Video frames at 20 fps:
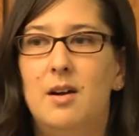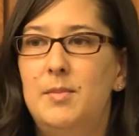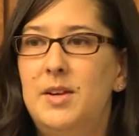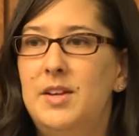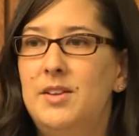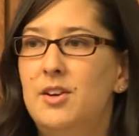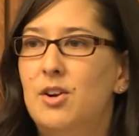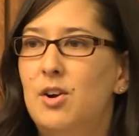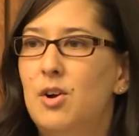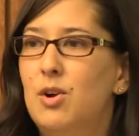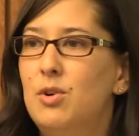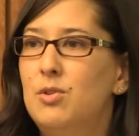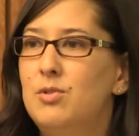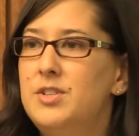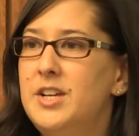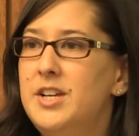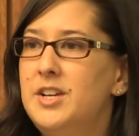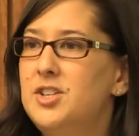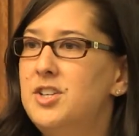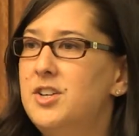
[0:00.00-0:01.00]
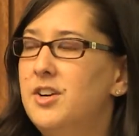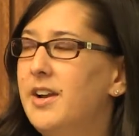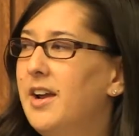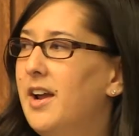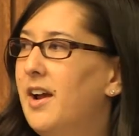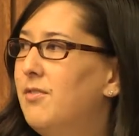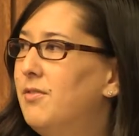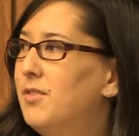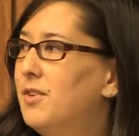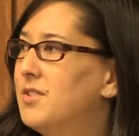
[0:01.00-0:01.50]
in their own data sharing
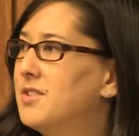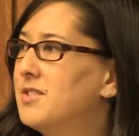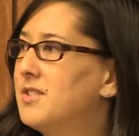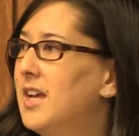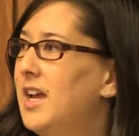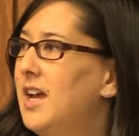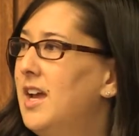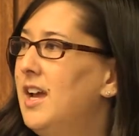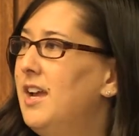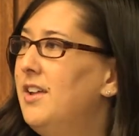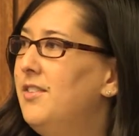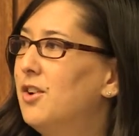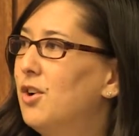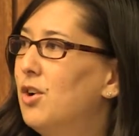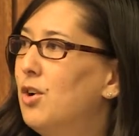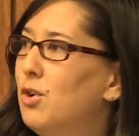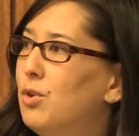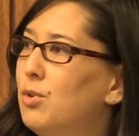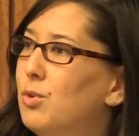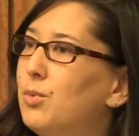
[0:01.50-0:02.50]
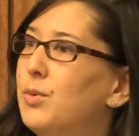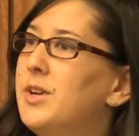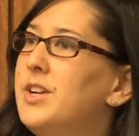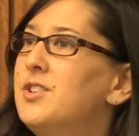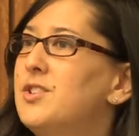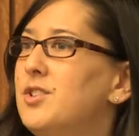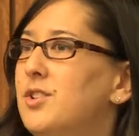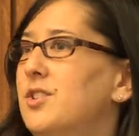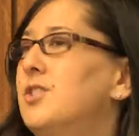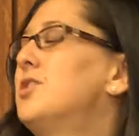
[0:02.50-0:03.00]
efforts, in their own
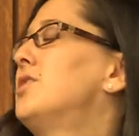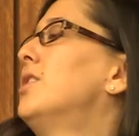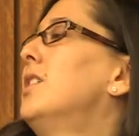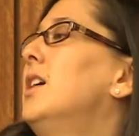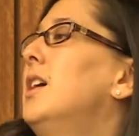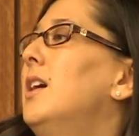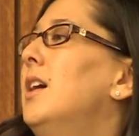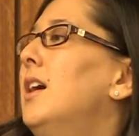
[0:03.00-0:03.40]
research